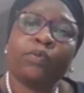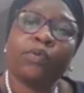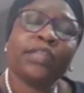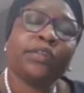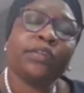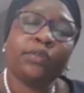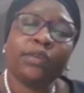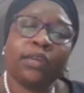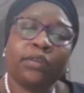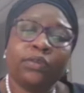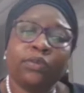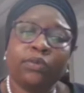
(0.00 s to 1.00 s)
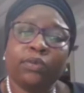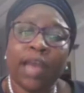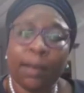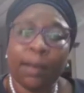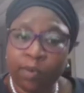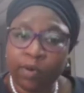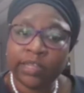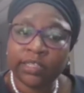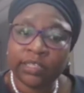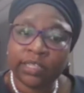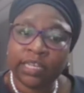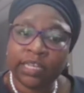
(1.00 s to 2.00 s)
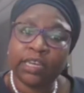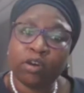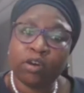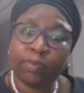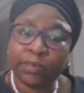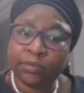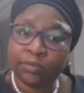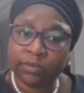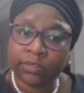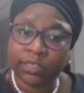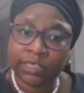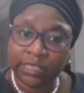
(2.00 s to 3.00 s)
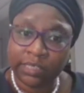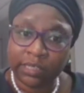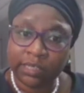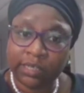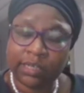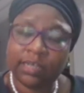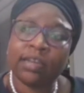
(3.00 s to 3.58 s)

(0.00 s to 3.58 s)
when you appoint a corporate trustee